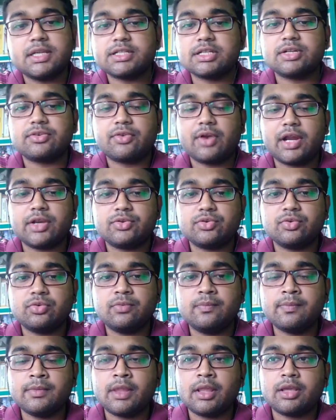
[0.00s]
I shall try
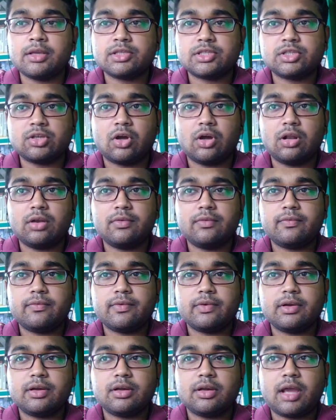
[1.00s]
to
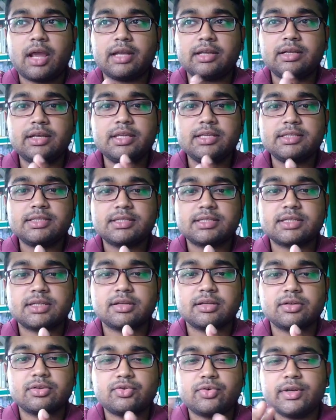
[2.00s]
solve at
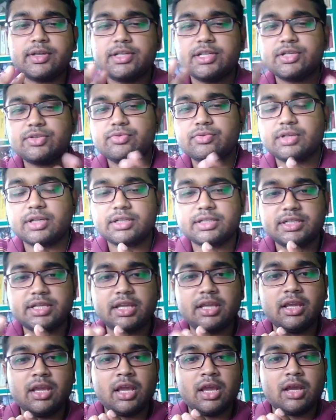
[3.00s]
least 20 to
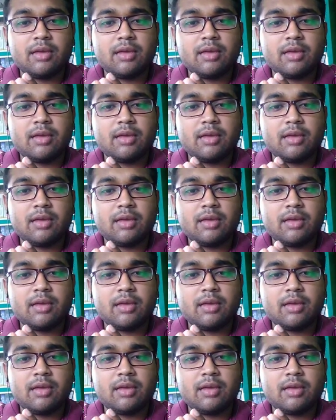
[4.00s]
30